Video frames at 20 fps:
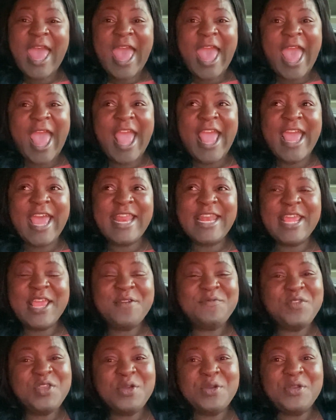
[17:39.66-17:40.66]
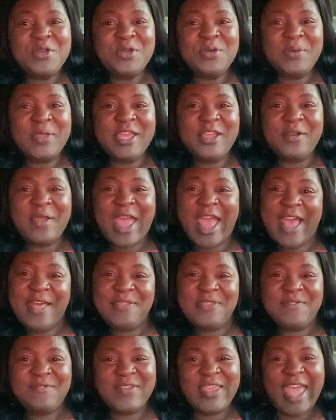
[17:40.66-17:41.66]
And if you're new here at
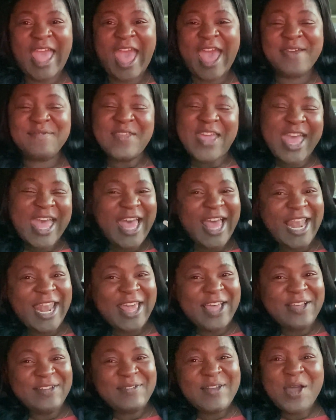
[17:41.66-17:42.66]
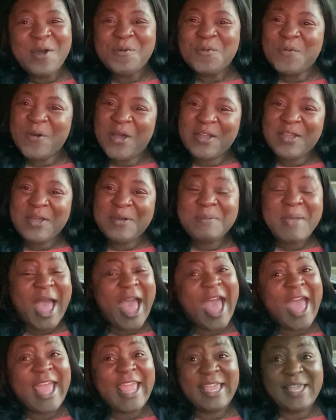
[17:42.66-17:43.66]
the VeeHive, hello, welcome.
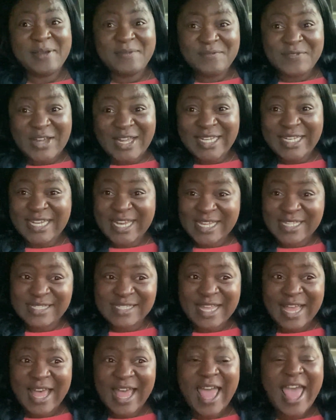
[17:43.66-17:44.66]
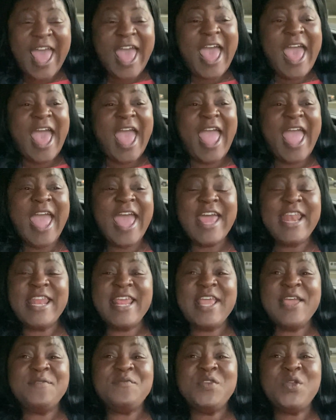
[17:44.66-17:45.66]
I am Vondessa. And
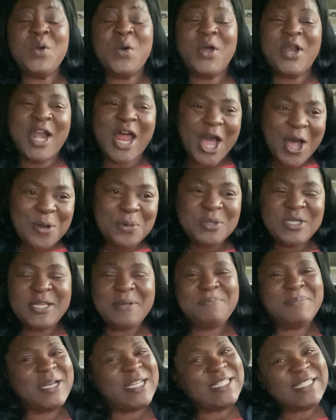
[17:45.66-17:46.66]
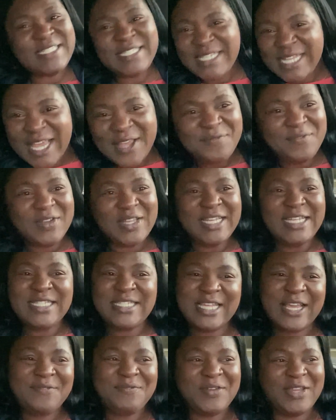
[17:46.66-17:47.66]
if you're an oldie, but definitely
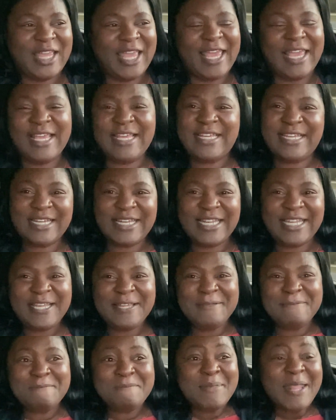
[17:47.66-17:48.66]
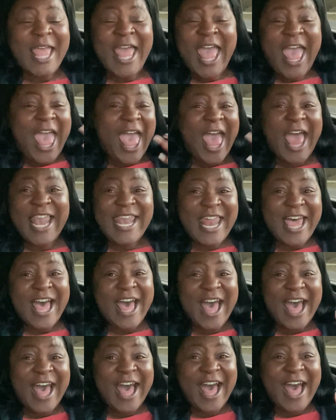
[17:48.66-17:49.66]
a goodie,
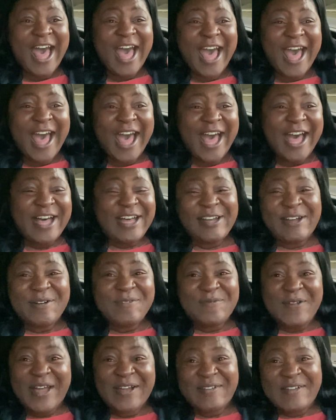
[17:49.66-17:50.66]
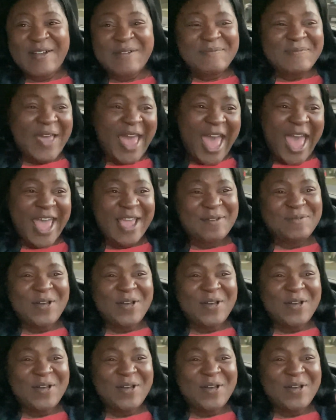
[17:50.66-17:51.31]
hello, welcome back,